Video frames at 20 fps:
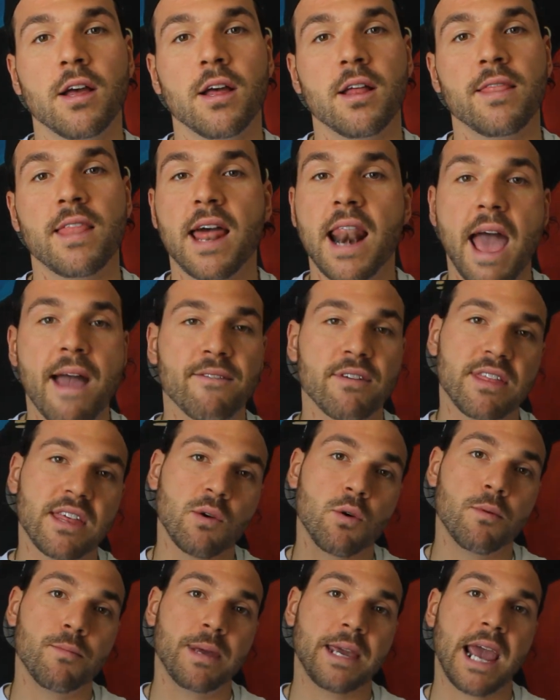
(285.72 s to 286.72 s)
that everything
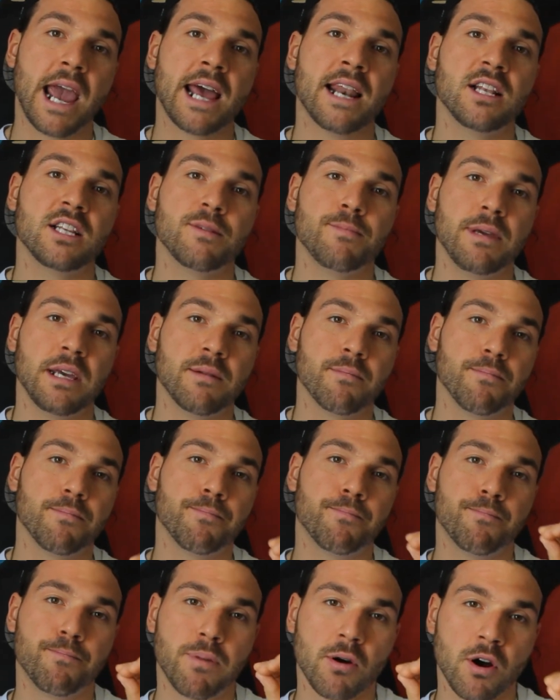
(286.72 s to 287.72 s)
would be handed to me in
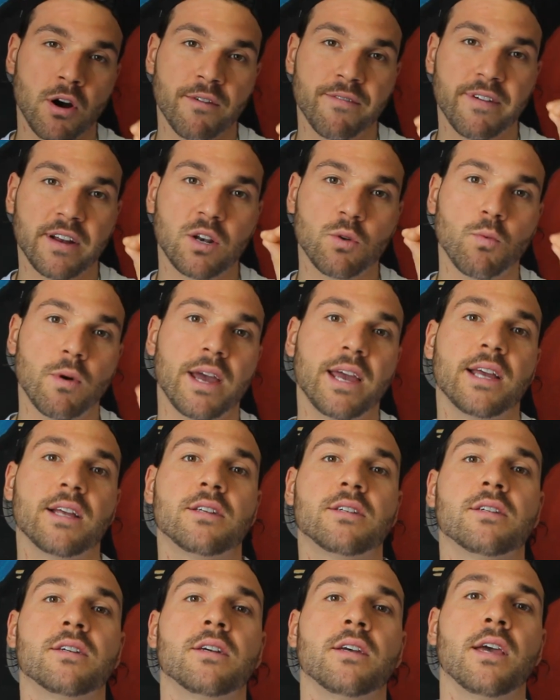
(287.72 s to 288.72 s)
perfect
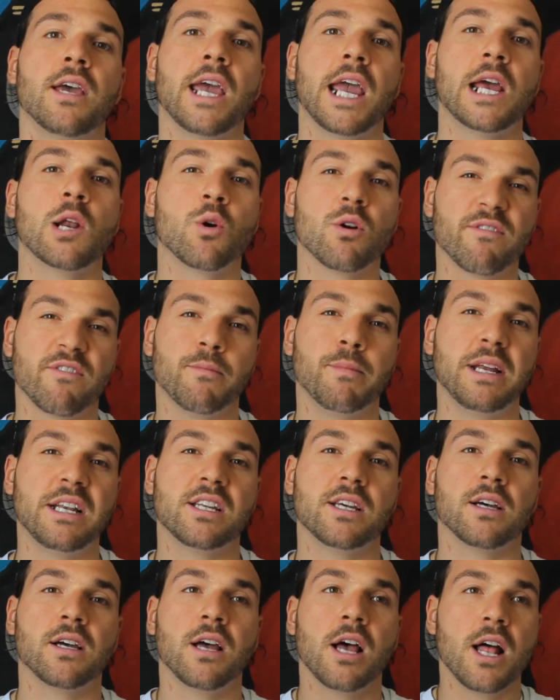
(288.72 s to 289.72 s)
ways in order for me
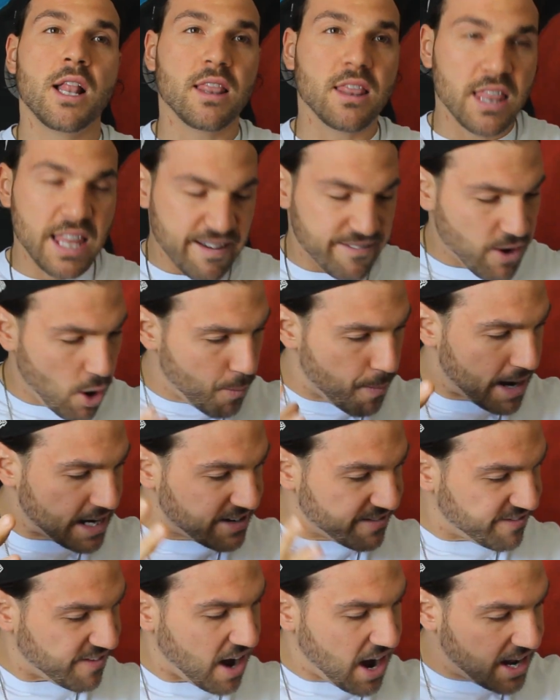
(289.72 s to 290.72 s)
to live out my
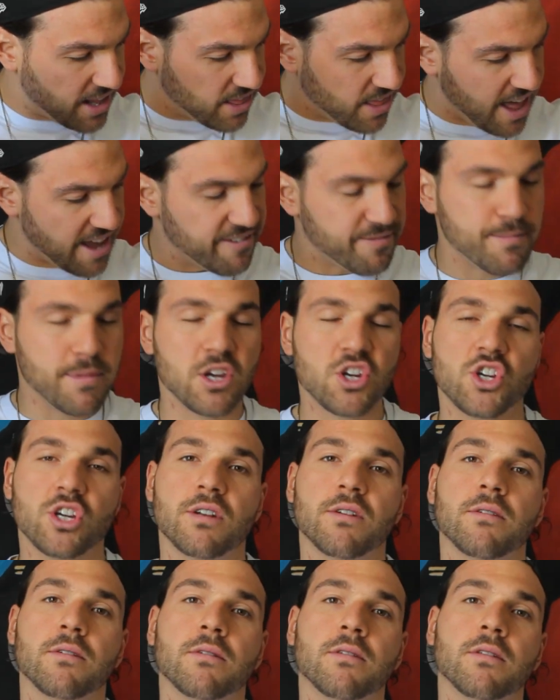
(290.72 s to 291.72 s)
divine life mission.